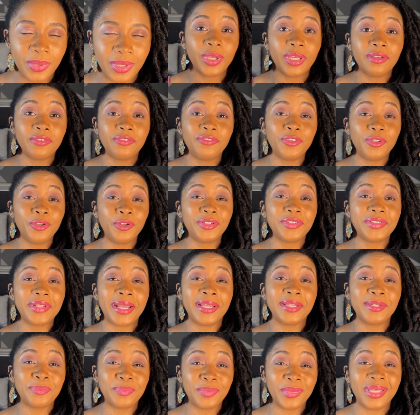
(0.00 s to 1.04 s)
If you're
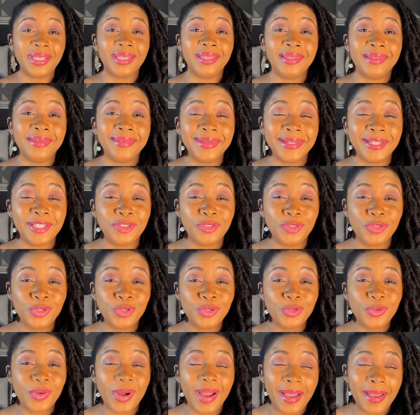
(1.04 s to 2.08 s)
like me and
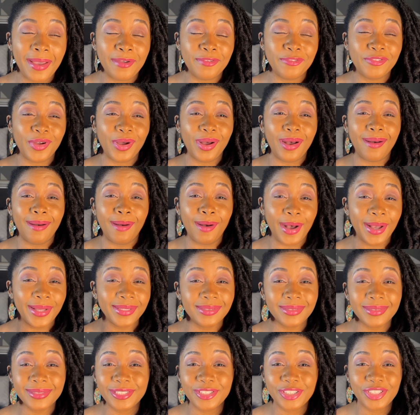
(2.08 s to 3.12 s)
you have
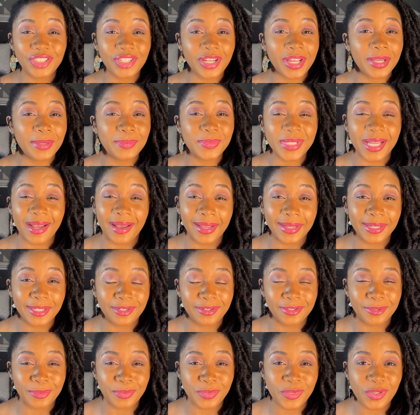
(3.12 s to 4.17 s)
oddly shaped
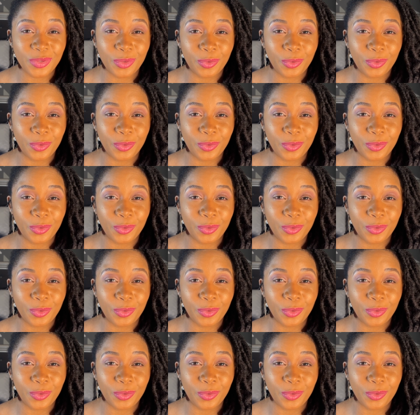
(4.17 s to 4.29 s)
items,